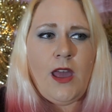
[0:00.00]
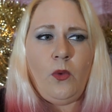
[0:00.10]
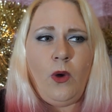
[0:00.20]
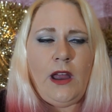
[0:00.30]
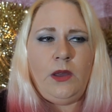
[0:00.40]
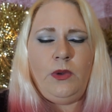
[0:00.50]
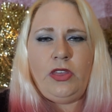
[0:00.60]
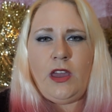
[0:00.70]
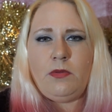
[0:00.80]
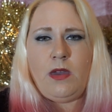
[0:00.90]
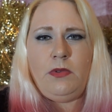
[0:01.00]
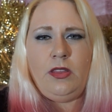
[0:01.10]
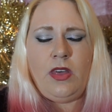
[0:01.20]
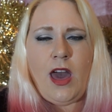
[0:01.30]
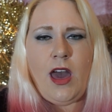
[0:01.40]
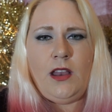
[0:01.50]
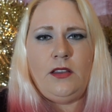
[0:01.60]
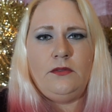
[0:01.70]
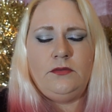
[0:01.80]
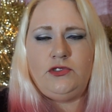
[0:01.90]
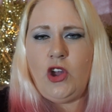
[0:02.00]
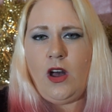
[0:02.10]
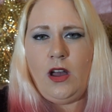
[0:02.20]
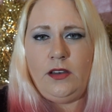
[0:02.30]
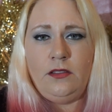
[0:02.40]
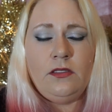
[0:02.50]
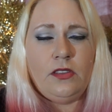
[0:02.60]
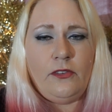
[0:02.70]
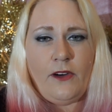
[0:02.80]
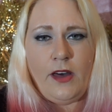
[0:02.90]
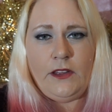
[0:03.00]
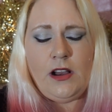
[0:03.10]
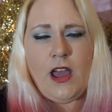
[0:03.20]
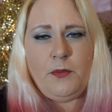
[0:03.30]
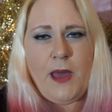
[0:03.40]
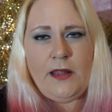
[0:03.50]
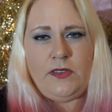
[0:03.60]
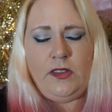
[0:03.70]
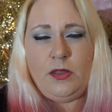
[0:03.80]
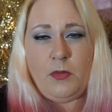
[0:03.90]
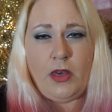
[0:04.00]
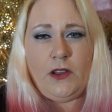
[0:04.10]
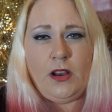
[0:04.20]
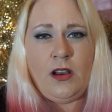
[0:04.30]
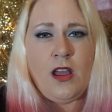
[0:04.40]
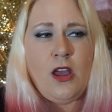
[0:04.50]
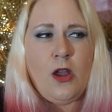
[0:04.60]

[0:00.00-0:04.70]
Now, why do we think maybe that John, the father, and Patsy, the mother,